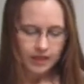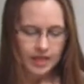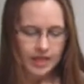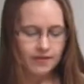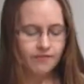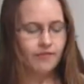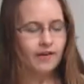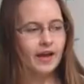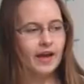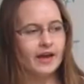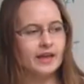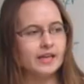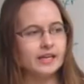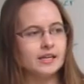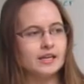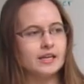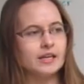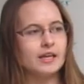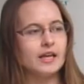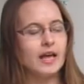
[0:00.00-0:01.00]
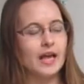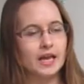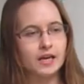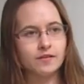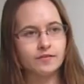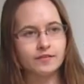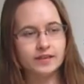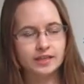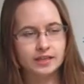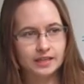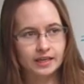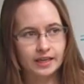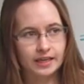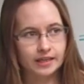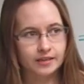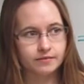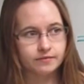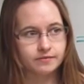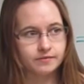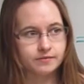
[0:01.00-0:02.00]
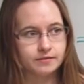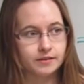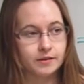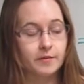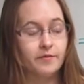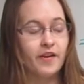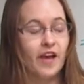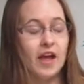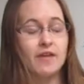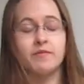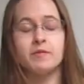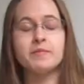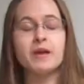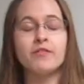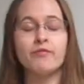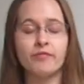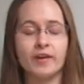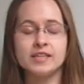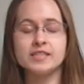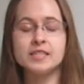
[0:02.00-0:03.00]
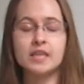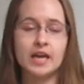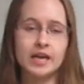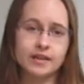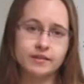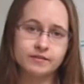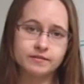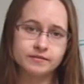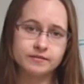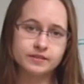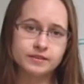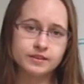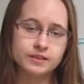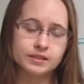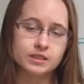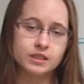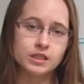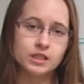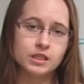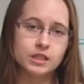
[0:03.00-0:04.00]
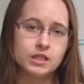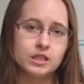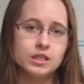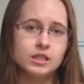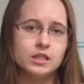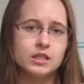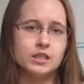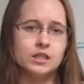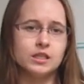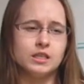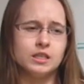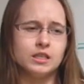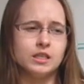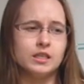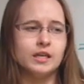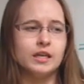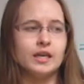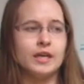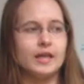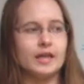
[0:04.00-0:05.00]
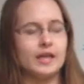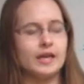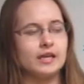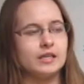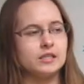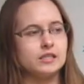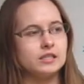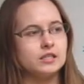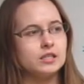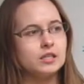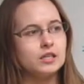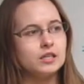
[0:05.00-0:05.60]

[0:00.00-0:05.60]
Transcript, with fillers: If I envy a life, if I envy my friend's life, and